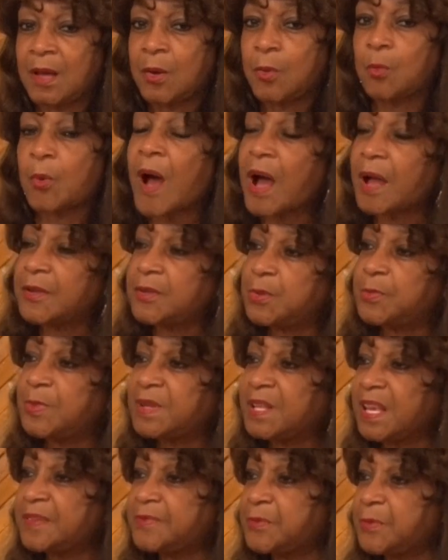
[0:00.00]
why are you
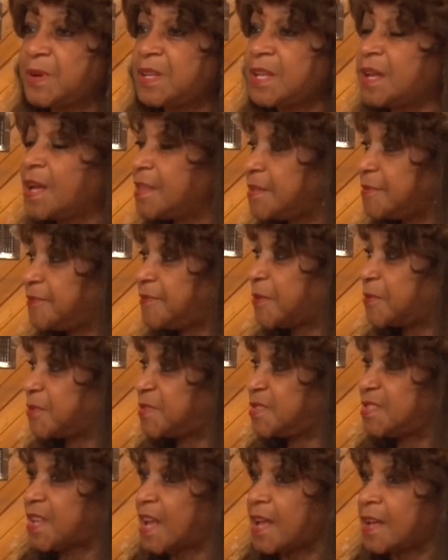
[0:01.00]
believing what other
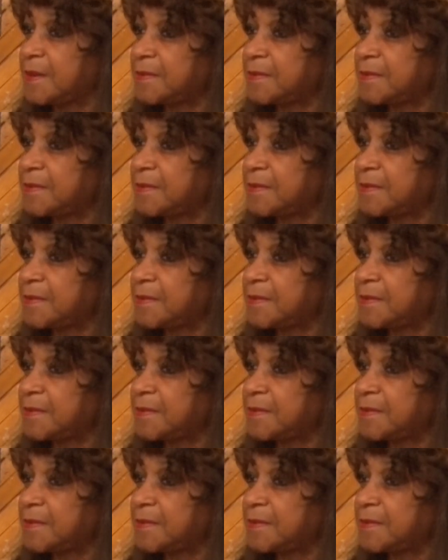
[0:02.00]
folks say?